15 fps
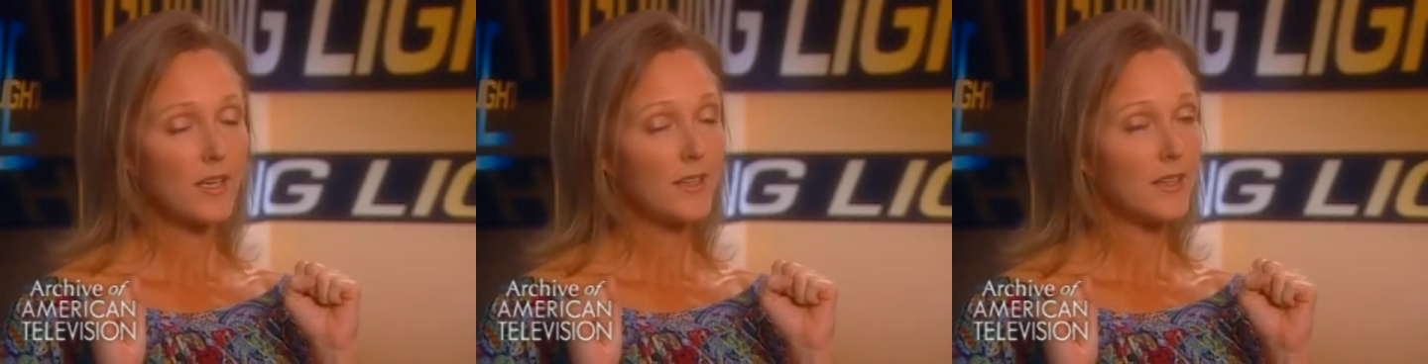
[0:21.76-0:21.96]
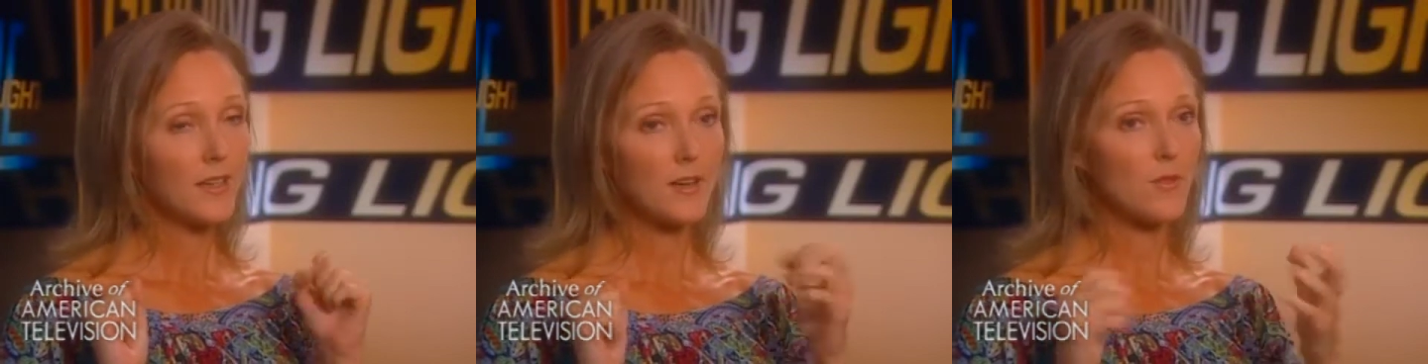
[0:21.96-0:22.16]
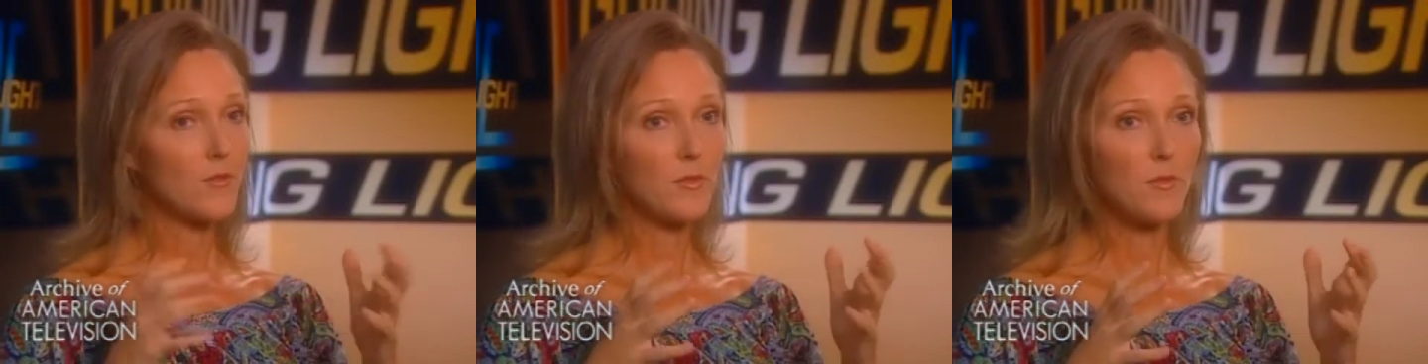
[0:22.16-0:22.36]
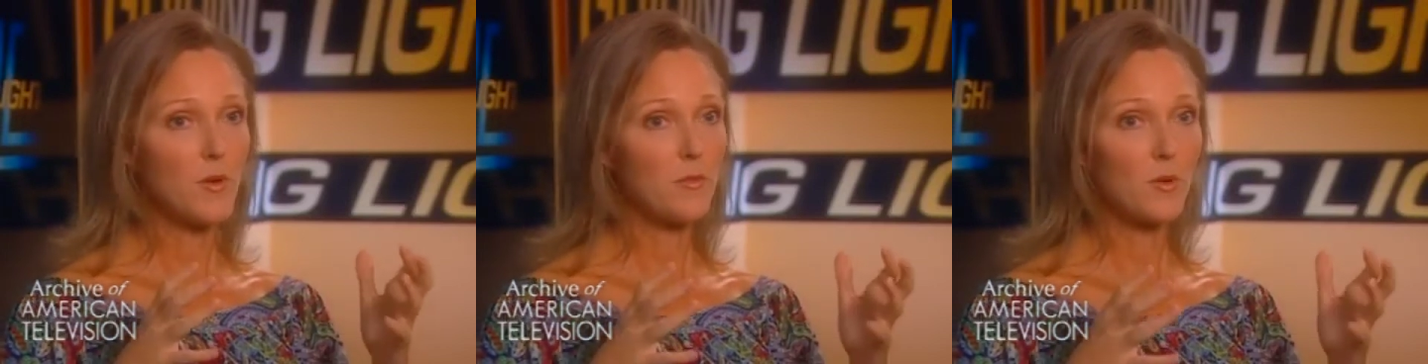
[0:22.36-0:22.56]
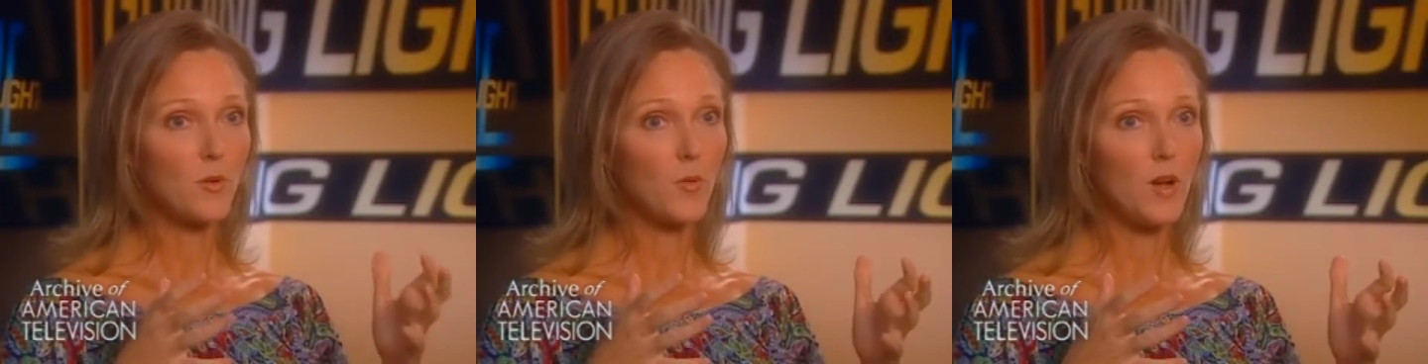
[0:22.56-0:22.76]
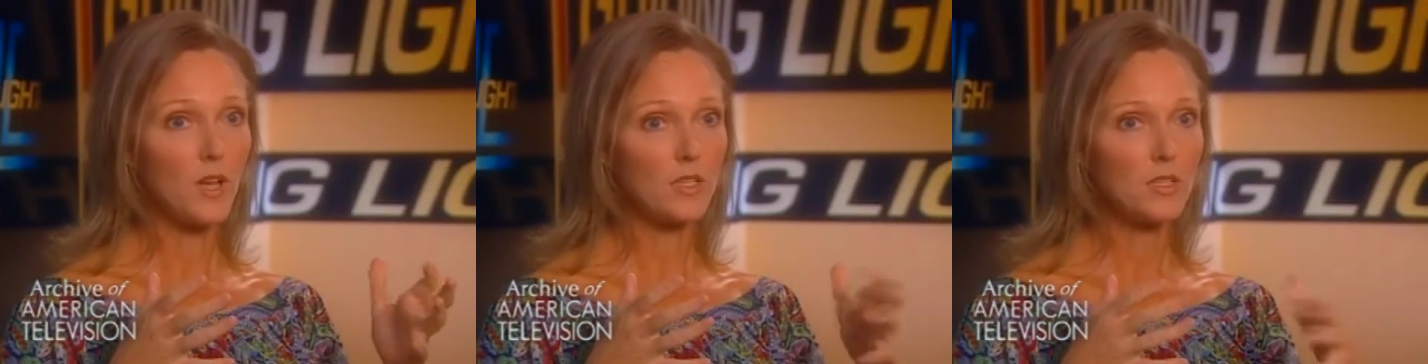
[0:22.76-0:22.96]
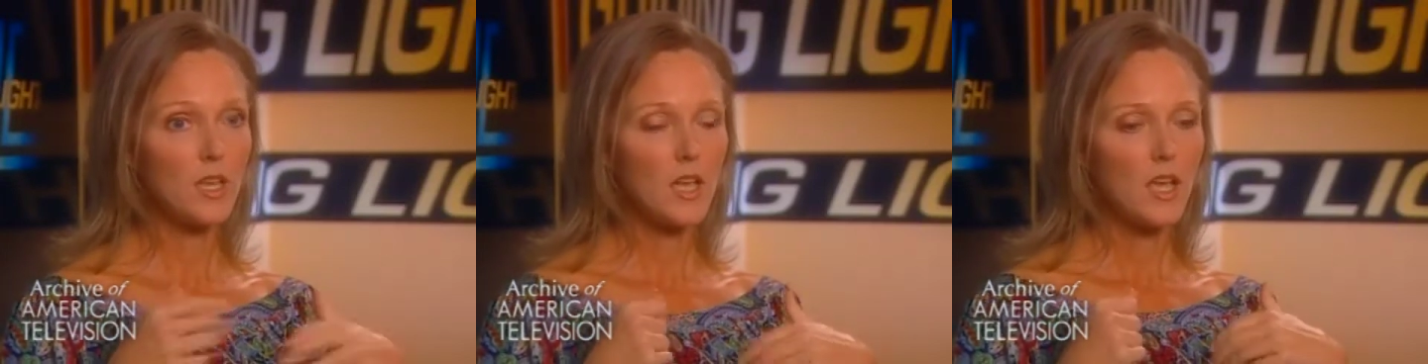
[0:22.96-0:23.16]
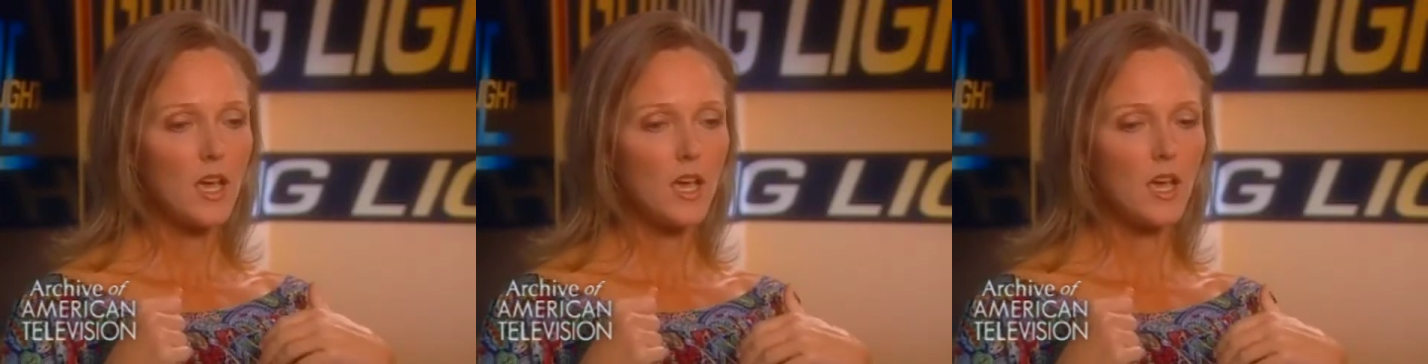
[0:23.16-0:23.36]
I don't remember what.
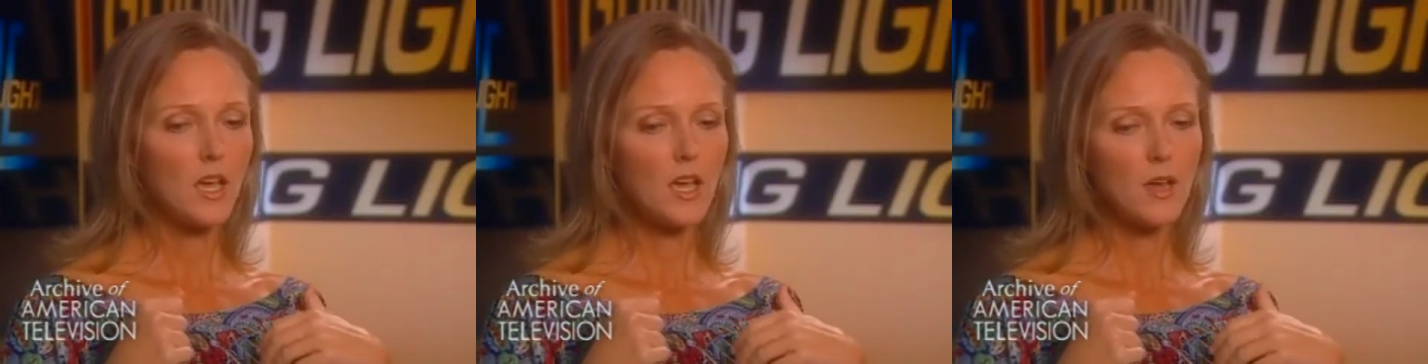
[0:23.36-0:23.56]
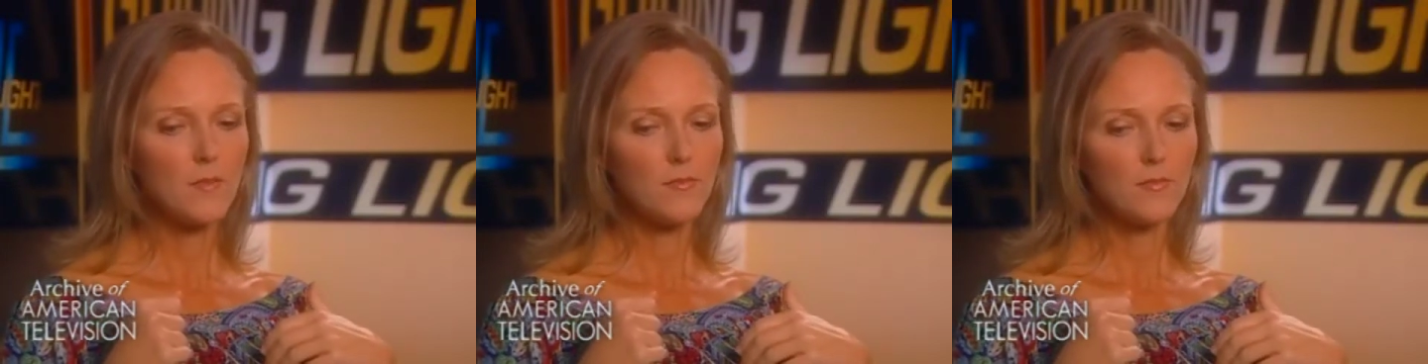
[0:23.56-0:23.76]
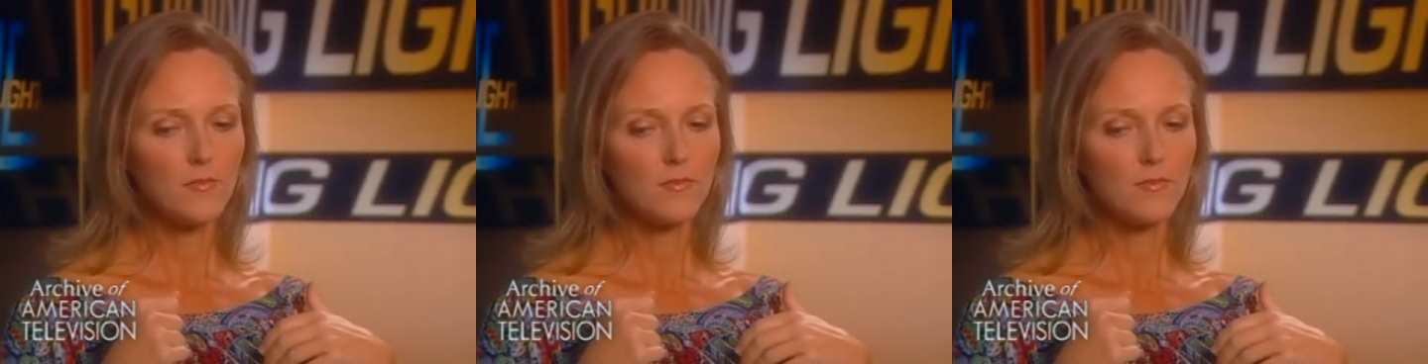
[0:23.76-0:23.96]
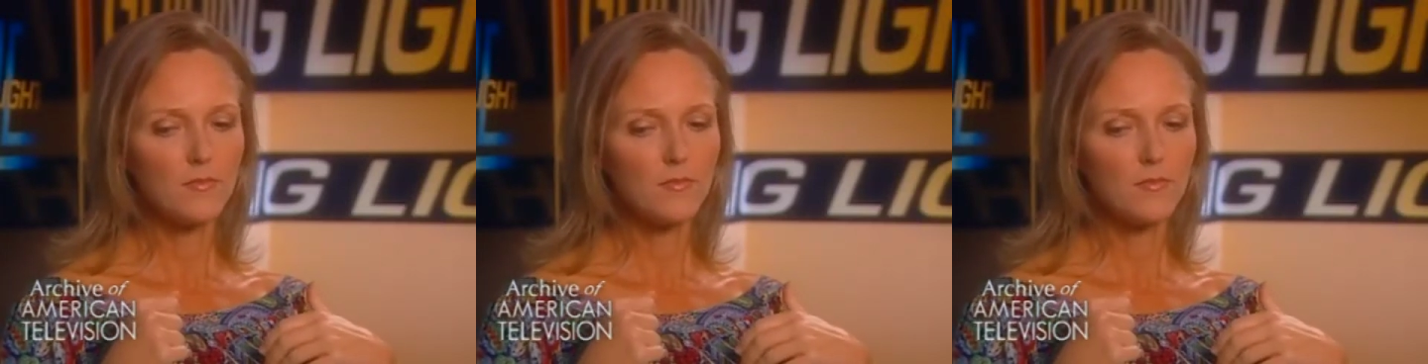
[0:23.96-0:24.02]
Um,